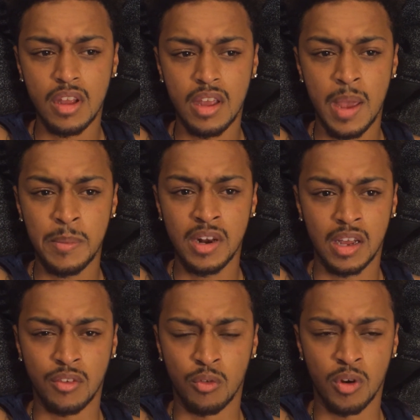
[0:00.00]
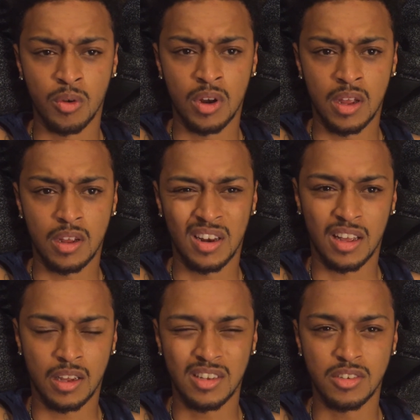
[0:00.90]
had me like a real, like,
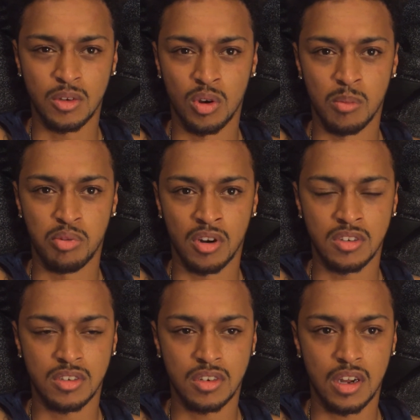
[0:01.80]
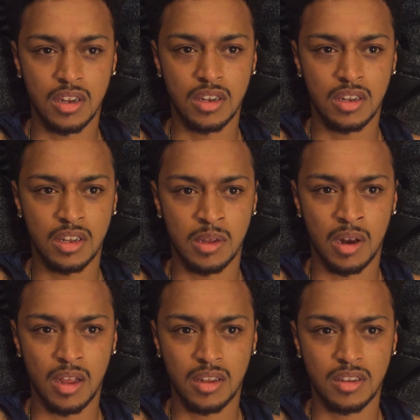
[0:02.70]
I guess you can call it brunch. I had
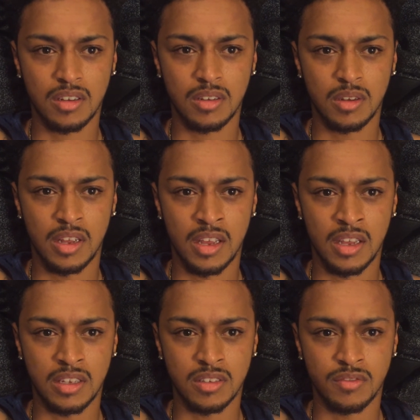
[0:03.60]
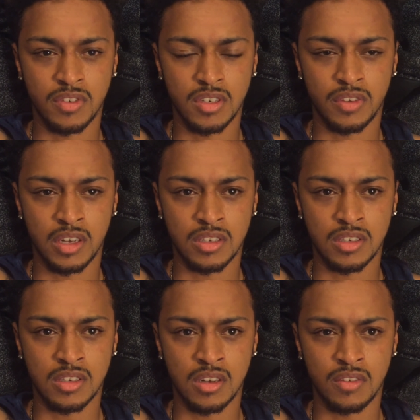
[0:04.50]
like eggs and fish fingers
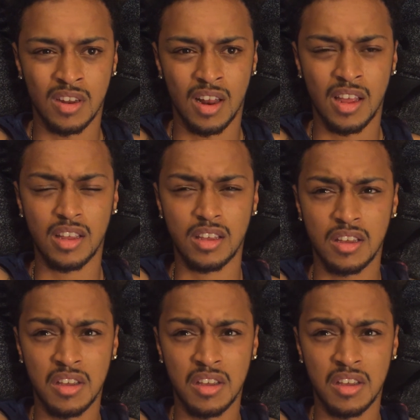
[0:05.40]
and stuff at like